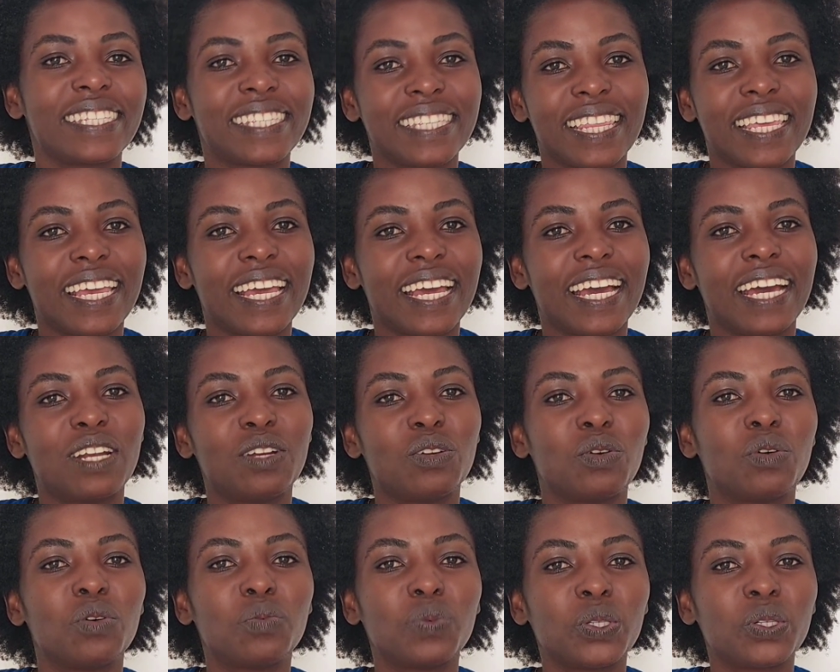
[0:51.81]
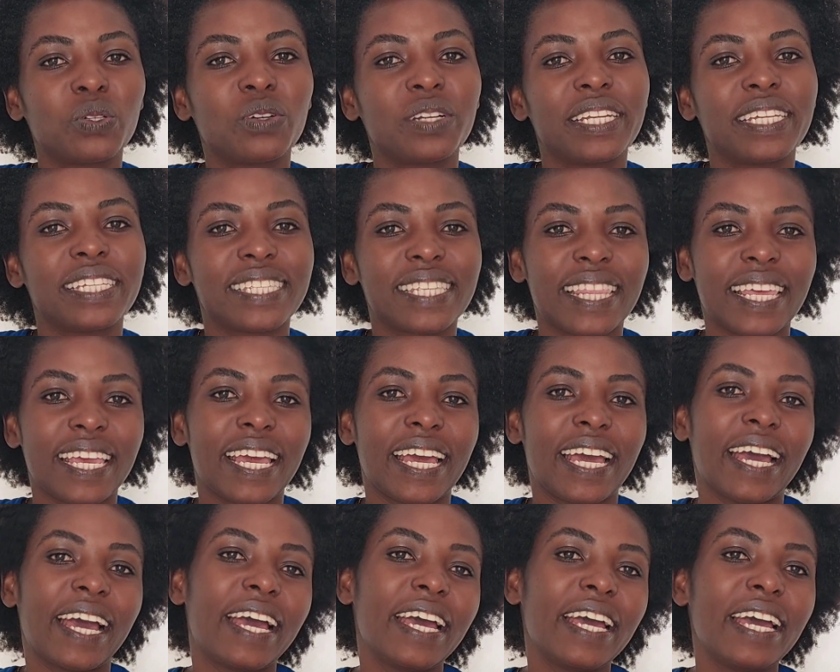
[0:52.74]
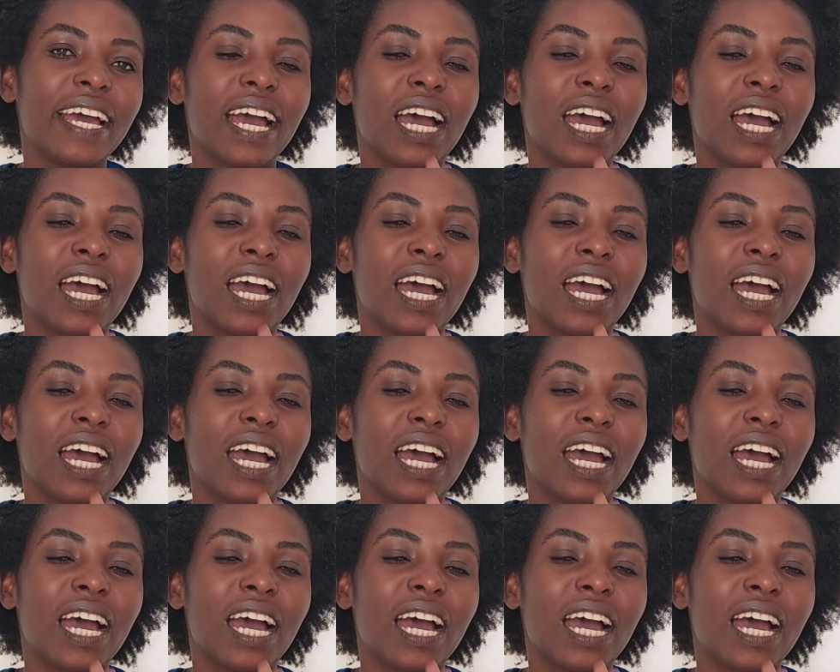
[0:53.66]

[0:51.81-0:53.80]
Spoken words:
Is there an option? Is there